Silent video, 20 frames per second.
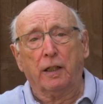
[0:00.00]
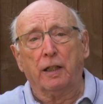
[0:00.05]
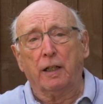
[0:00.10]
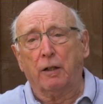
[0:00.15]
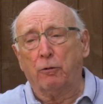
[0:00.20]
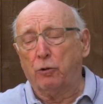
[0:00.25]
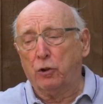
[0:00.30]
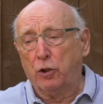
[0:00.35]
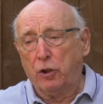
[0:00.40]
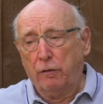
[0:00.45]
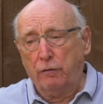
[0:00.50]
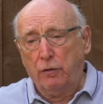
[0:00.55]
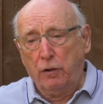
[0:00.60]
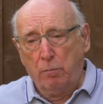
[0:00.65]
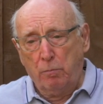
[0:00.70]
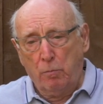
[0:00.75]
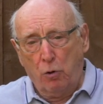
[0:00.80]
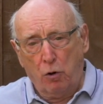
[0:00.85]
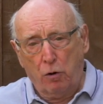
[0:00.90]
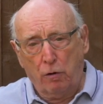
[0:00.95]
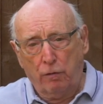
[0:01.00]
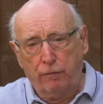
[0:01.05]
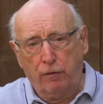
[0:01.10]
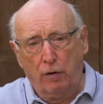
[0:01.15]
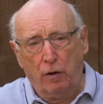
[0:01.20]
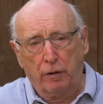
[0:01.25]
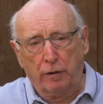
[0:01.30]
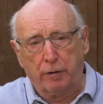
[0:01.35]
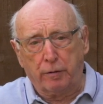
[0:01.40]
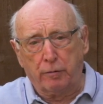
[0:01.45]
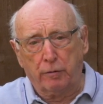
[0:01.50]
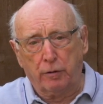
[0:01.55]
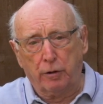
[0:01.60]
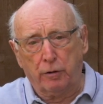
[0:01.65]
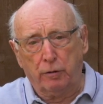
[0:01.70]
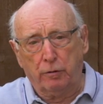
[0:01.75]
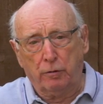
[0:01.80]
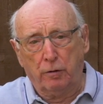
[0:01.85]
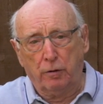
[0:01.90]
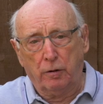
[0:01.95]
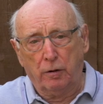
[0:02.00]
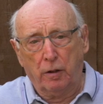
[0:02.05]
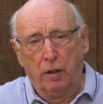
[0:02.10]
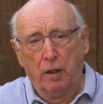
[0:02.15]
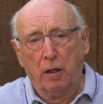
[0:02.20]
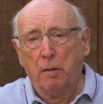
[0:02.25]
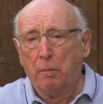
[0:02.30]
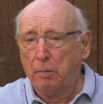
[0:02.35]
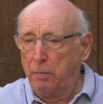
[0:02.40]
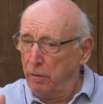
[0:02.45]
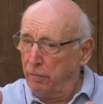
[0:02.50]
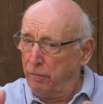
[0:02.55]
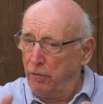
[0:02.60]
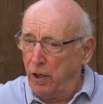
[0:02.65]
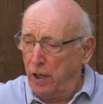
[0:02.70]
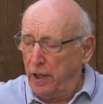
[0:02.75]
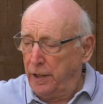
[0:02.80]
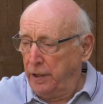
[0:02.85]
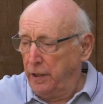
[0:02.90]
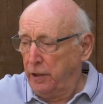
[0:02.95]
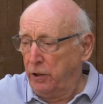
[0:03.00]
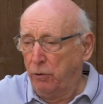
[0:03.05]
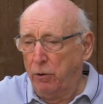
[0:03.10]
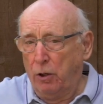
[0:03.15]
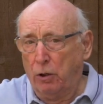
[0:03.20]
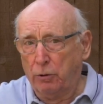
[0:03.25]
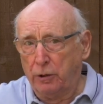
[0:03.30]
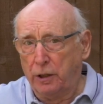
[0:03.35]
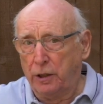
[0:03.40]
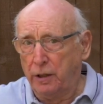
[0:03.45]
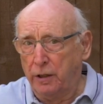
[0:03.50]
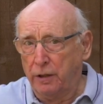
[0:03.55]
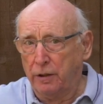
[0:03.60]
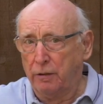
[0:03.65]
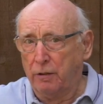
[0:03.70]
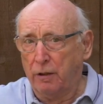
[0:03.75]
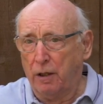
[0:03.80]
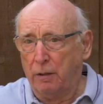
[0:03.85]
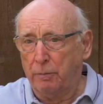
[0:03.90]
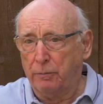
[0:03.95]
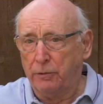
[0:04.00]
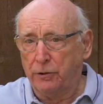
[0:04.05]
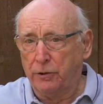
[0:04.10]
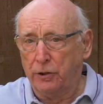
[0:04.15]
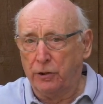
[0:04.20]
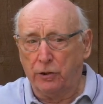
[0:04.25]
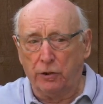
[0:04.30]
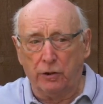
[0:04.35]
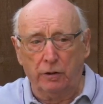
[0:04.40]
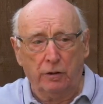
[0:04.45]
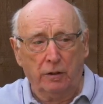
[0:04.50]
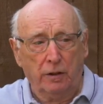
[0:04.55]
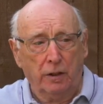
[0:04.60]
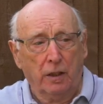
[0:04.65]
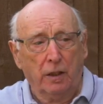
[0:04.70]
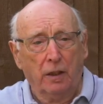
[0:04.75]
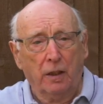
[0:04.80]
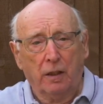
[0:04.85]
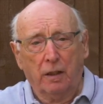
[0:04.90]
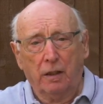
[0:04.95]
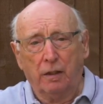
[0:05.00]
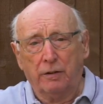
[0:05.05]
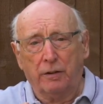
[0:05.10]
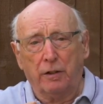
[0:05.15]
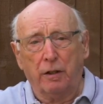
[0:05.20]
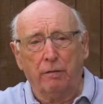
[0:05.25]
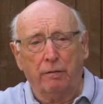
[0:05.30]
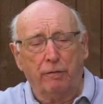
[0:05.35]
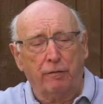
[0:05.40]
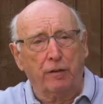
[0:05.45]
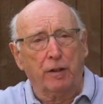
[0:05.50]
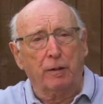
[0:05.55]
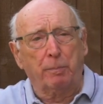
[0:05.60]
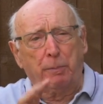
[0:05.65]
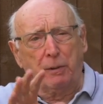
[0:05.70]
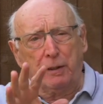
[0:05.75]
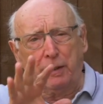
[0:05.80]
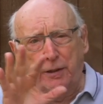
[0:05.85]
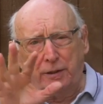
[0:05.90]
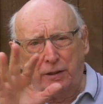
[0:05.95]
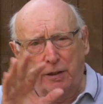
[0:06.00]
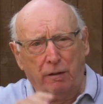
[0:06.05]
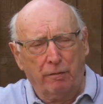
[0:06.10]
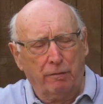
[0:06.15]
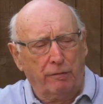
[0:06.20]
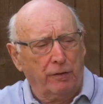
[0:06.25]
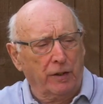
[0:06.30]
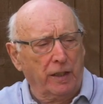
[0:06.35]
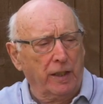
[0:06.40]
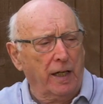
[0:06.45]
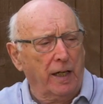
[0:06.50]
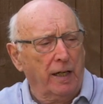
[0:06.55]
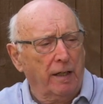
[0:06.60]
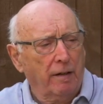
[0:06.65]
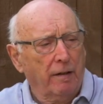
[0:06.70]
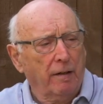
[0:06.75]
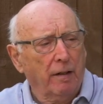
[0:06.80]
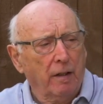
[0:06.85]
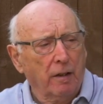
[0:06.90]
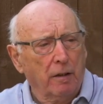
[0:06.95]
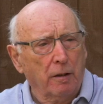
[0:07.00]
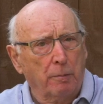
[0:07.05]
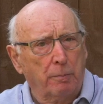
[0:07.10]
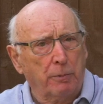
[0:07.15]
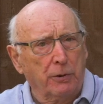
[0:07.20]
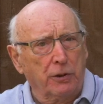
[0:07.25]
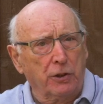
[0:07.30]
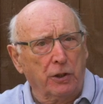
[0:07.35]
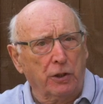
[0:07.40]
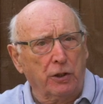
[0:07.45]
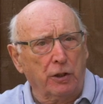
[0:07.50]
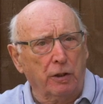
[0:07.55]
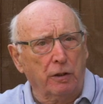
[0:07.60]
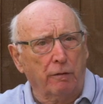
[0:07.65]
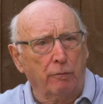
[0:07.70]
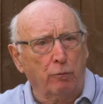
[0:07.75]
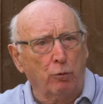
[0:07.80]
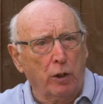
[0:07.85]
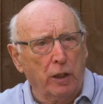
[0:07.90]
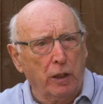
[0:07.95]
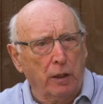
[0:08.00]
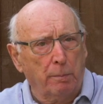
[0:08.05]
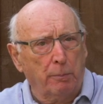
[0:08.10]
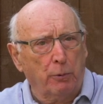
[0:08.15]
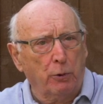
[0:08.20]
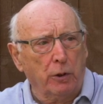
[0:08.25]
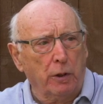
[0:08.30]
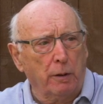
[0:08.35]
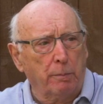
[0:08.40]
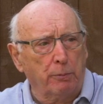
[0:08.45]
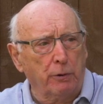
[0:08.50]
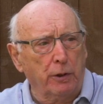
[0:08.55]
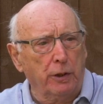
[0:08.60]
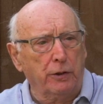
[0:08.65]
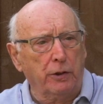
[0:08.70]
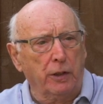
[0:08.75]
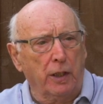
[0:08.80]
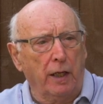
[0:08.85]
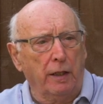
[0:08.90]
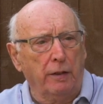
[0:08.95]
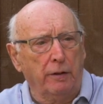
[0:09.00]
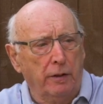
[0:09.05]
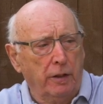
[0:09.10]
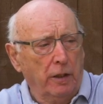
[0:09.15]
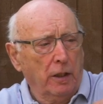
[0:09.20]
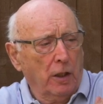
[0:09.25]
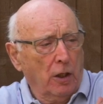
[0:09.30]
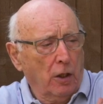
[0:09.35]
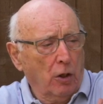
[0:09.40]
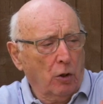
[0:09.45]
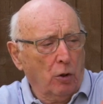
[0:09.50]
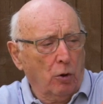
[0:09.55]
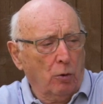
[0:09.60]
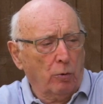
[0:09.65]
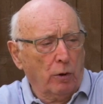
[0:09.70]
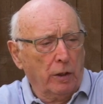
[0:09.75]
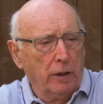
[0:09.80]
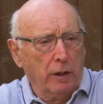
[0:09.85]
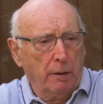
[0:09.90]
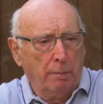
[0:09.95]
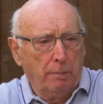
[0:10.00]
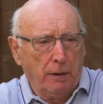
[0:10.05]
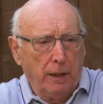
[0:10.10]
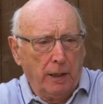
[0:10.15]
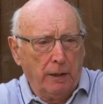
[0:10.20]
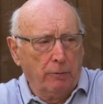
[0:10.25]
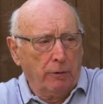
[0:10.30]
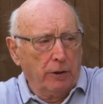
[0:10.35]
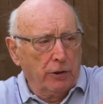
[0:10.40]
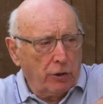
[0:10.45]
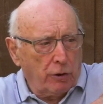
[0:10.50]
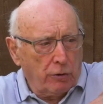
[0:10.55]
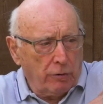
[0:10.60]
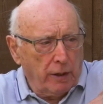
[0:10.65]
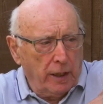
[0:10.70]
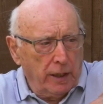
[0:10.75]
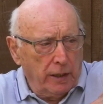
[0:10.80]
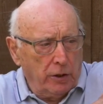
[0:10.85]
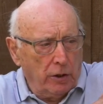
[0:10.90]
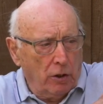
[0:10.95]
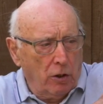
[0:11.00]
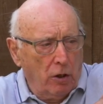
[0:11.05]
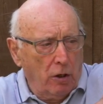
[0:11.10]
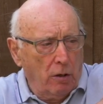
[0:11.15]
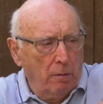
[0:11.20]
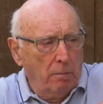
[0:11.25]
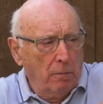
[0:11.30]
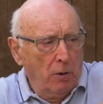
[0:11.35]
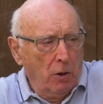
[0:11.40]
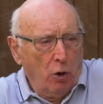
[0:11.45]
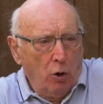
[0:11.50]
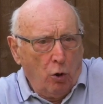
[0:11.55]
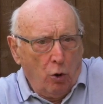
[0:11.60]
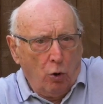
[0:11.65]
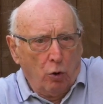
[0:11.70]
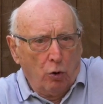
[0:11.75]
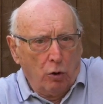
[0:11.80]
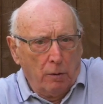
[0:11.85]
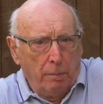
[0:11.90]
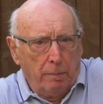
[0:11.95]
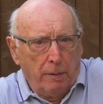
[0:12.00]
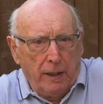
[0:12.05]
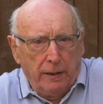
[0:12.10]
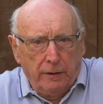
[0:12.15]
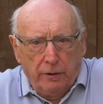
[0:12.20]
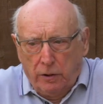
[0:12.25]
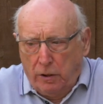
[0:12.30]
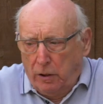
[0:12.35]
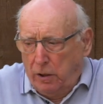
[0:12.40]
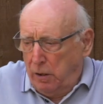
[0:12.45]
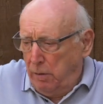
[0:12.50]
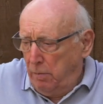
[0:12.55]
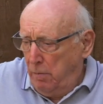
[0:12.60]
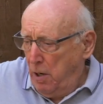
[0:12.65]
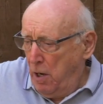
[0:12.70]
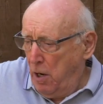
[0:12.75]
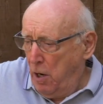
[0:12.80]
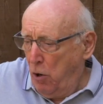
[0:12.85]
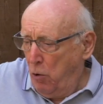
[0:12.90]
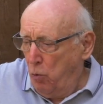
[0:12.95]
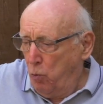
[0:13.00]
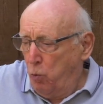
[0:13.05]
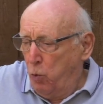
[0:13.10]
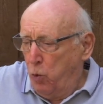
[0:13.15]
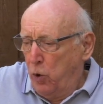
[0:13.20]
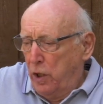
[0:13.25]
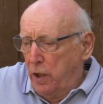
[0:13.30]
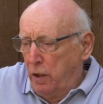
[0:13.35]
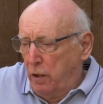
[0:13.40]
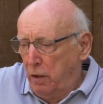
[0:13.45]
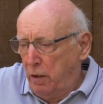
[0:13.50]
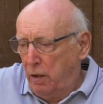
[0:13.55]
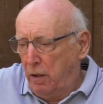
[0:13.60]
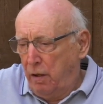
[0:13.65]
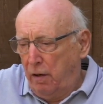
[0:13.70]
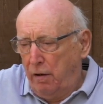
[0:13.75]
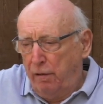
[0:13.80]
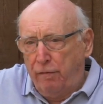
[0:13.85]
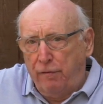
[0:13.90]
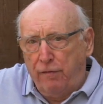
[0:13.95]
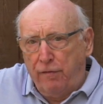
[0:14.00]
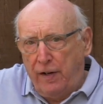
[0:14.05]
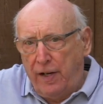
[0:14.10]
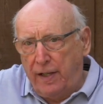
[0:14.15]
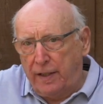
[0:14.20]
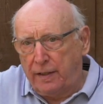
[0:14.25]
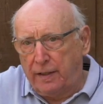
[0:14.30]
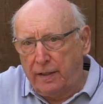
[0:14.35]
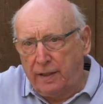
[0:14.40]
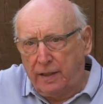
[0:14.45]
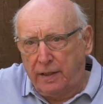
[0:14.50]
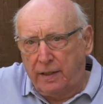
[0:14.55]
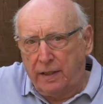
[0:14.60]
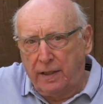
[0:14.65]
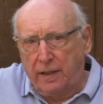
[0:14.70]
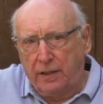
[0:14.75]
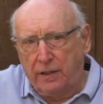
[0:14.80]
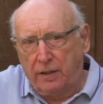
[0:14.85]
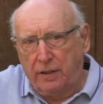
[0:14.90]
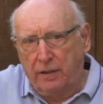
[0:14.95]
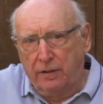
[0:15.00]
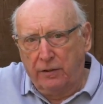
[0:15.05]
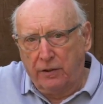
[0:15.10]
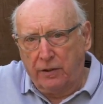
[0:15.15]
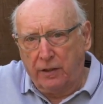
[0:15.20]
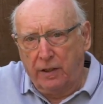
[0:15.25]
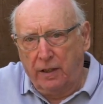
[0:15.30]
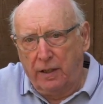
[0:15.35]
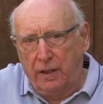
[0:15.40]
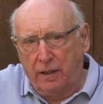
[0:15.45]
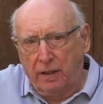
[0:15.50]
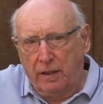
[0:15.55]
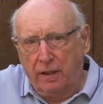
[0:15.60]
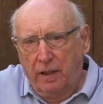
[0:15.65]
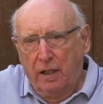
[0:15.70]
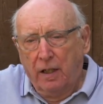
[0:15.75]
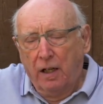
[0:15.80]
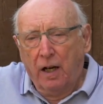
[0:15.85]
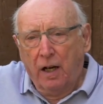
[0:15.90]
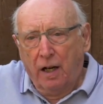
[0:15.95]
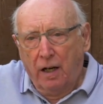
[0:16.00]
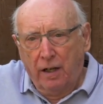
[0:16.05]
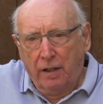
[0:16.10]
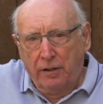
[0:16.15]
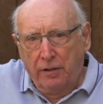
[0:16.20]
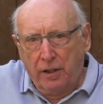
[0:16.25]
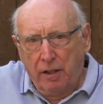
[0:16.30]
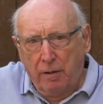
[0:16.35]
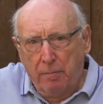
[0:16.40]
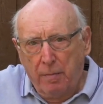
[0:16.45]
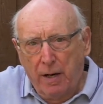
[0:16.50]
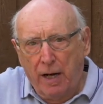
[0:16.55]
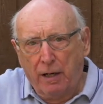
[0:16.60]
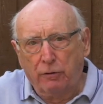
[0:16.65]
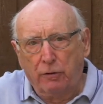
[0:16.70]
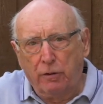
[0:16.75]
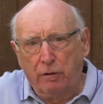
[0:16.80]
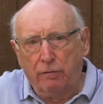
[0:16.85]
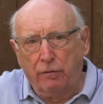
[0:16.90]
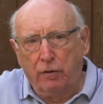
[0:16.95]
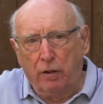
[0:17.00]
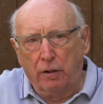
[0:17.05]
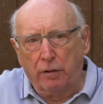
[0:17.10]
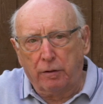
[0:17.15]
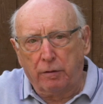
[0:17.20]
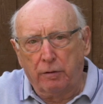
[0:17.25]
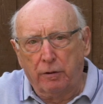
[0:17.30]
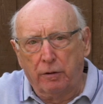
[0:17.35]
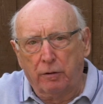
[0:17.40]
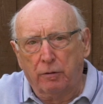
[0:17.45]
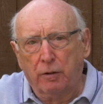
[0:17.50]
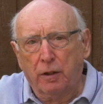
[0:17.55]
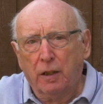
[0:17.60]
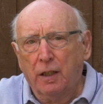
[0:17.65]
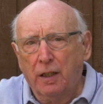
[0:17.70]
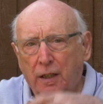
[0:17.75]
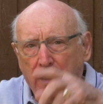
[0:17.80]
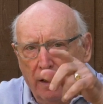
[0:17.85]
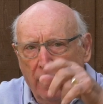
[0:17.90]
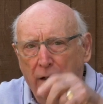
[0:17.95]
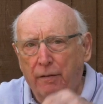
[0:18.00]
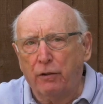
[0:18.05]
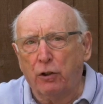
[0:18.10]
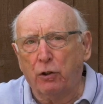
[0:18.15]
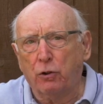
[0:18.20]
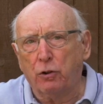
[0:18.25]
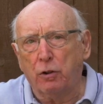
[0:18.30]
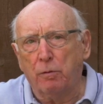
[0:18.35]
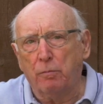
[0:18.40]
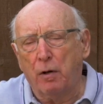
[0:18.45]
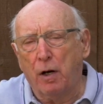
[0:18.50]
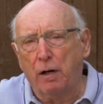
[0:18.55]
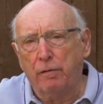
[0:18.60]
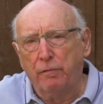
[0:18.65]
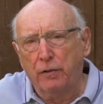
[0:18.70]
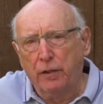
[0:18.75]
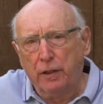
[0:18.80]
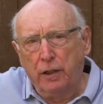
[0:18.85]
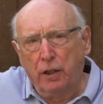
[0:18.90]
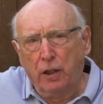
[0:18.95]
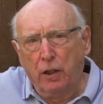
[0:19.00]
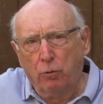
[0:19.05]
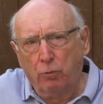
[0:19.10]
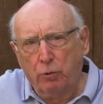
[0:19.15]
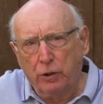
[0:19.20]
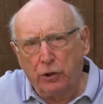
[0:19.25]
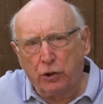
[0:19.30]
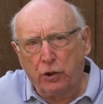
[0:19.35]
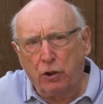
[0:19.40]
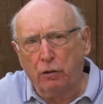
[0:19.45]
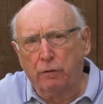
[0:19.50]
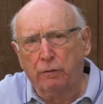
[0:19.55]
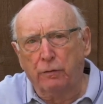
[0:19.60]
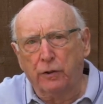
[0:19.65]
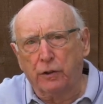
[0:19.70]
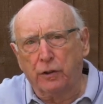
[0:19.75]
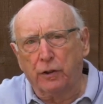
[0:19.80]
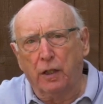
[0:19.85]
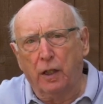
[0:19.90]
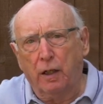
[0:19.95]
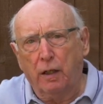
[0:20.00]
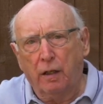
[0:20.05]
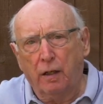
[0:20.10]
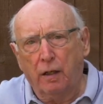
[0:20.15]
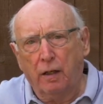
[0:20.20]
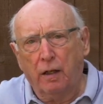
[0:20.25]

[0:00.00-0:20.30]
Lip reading: That will give you more follow through, providing you hold it in the right position. And please don't forget the position of where you put your bridge hand, or whether you play with a straight arm or a bent arm, will affect this distance here and the amount of follow through. Have a look at my video which covers that.